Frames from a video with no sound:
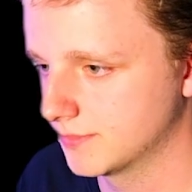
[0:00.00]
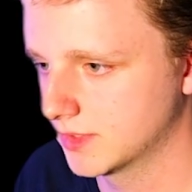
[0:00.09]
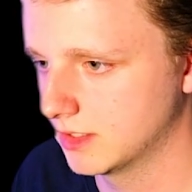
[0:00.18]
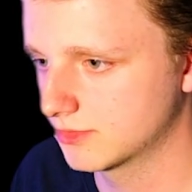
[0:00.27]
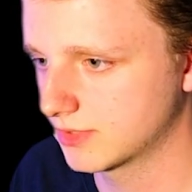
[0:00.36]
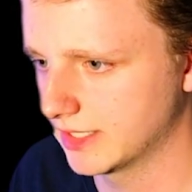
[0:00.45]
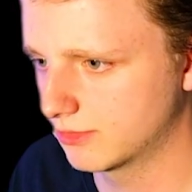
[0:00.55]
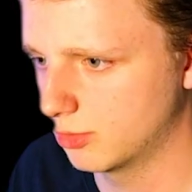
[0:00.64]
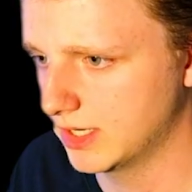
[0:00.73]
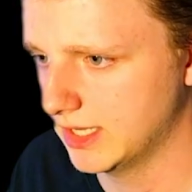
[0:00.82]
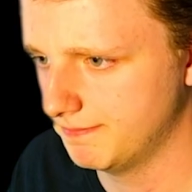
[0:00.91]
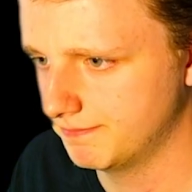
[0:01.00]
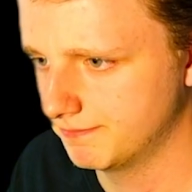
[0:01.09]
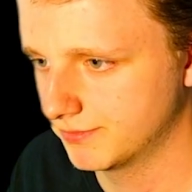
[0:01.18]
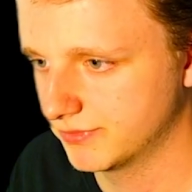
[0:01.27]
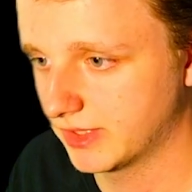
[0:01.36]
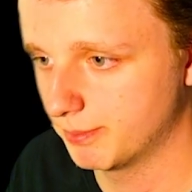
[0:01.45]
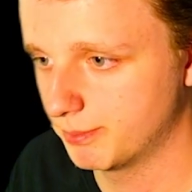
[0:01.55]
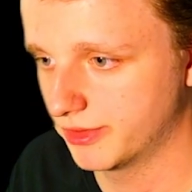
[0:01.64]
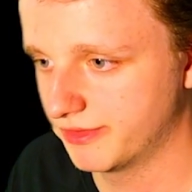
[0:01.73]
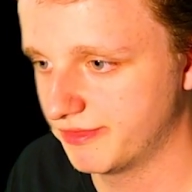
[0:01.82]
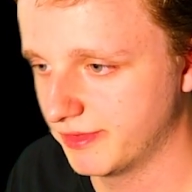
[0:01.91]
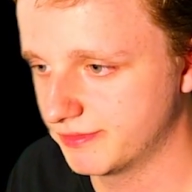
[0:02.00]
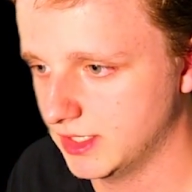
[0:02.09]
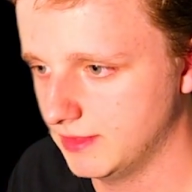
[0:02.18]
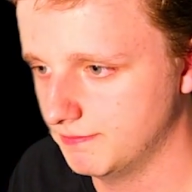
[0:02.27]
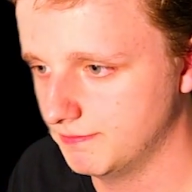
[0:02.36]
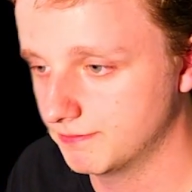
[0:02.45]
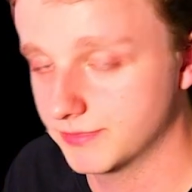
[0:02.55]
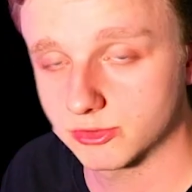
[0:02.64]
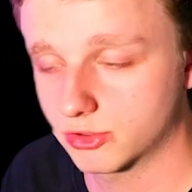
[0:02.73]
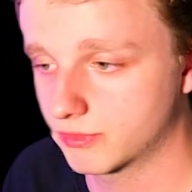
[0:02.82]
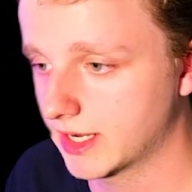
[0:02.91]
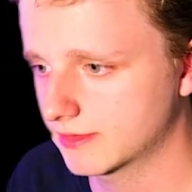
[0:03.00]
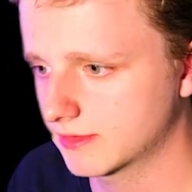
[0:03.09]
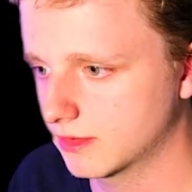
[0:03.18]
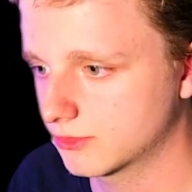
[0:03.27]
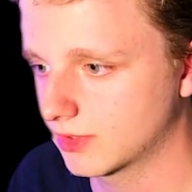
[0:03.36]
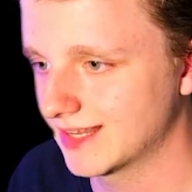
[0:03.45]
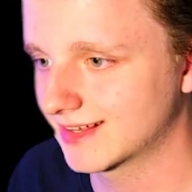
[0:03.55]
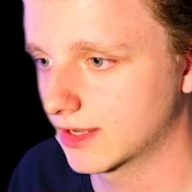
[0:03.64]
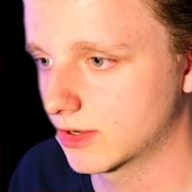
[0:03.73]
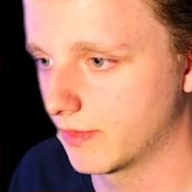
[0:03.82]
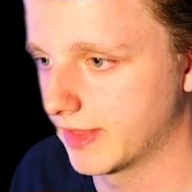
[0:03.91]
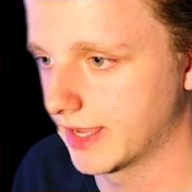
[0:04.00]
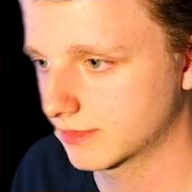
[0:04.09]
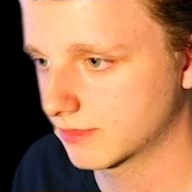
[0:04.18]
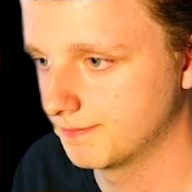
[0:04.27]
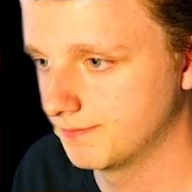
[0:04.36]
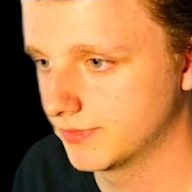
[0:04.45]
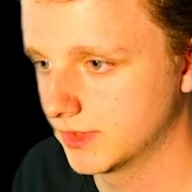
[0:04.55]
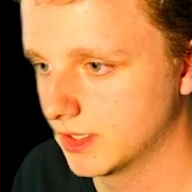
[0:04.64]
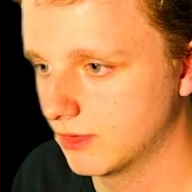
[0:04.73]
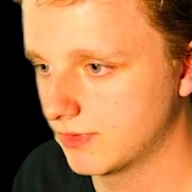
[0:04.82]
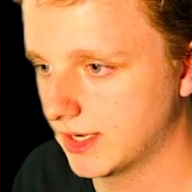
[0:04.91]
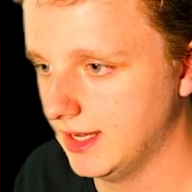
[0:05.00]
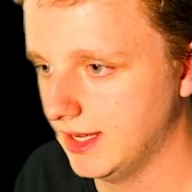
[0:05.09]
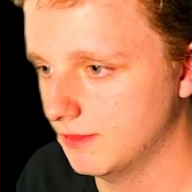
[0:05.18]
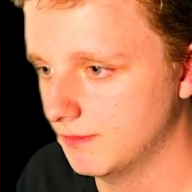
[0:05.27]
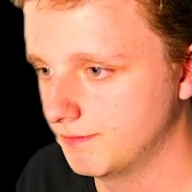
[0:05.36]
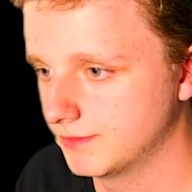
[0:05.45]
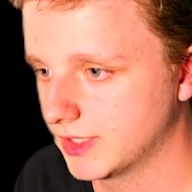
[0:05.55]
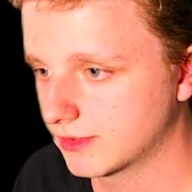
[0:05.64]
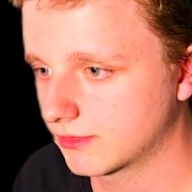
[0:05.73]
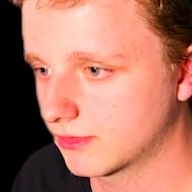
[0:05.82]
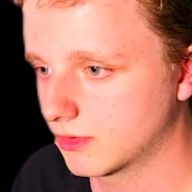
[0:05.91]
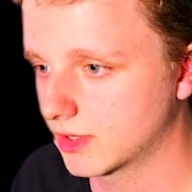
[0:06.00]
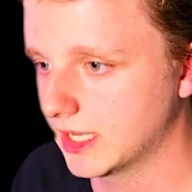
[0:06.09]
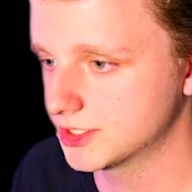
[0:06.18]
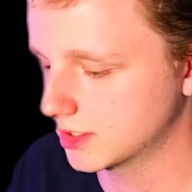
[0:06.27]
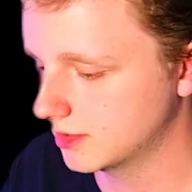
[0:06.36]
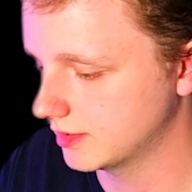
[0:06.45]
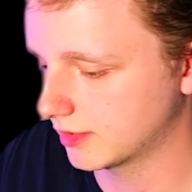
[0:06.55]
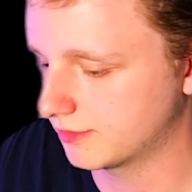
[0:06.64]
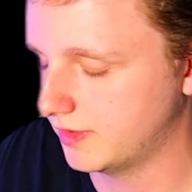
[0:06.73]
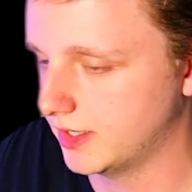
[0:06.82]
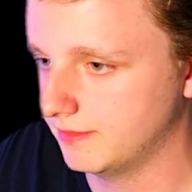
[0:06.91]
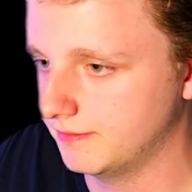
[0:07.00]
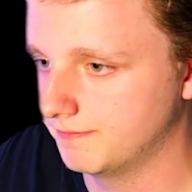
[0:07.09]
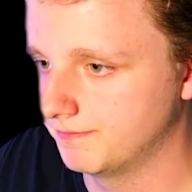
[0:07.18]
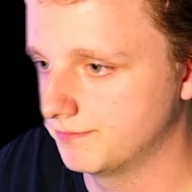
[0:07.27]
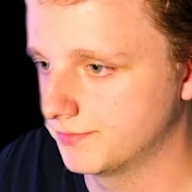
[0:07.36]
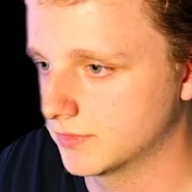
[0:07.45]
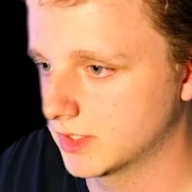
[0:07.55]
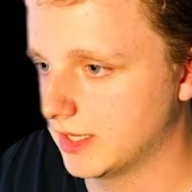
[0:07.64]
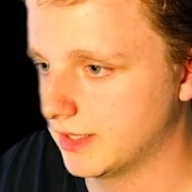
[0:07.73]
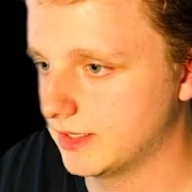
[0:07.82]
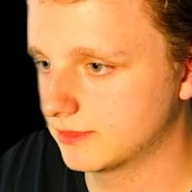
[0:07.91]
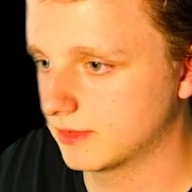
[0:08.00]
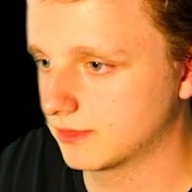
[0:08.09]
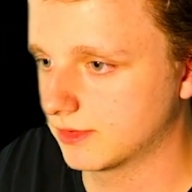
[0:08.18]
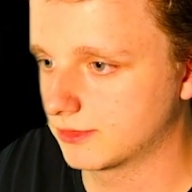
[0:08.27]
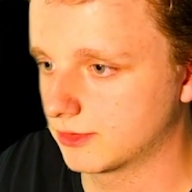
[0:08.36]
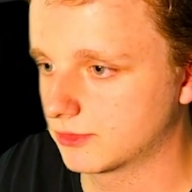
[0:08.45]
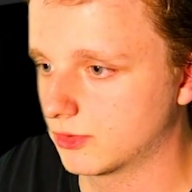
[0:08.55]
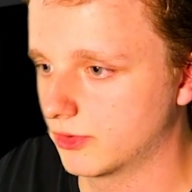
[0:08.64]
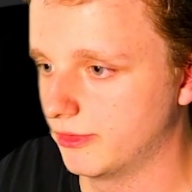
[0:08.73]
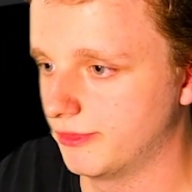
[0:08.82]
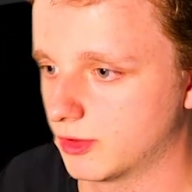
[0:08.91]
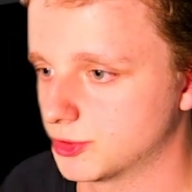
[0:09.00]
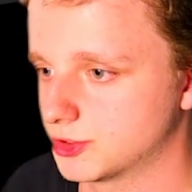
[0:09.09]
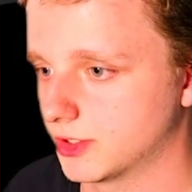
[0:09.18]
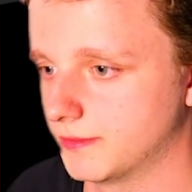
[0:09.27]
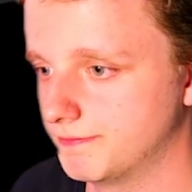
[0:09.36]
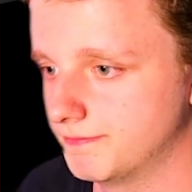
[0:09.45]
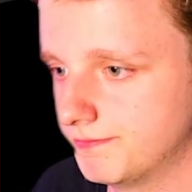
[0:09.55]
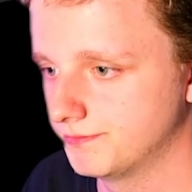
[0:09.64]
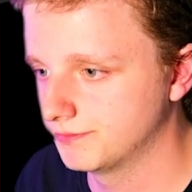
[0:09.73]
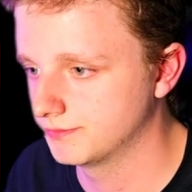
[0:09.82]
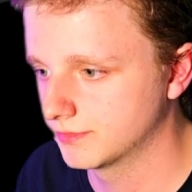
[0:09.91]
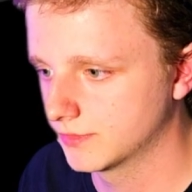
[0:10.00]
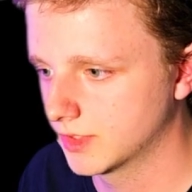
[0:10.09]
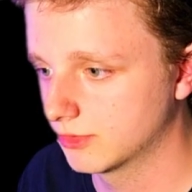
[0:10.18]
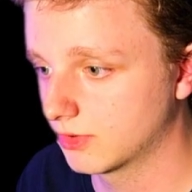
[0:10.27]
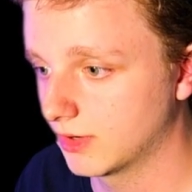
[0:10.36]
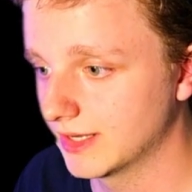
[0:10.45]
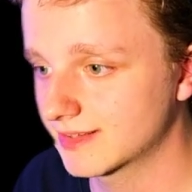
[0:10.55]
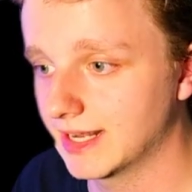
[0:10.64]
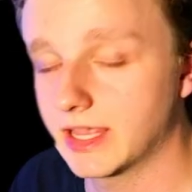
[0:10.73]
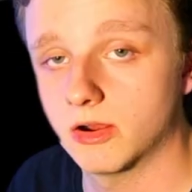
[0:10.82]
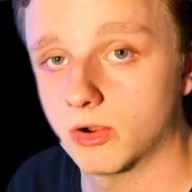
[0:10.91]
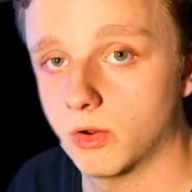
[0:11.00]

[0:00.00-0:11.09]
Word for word: so let's do that 10.15 that's correct so let's click on next right here this is the location that's fine and this is the tutorial version so let's click here on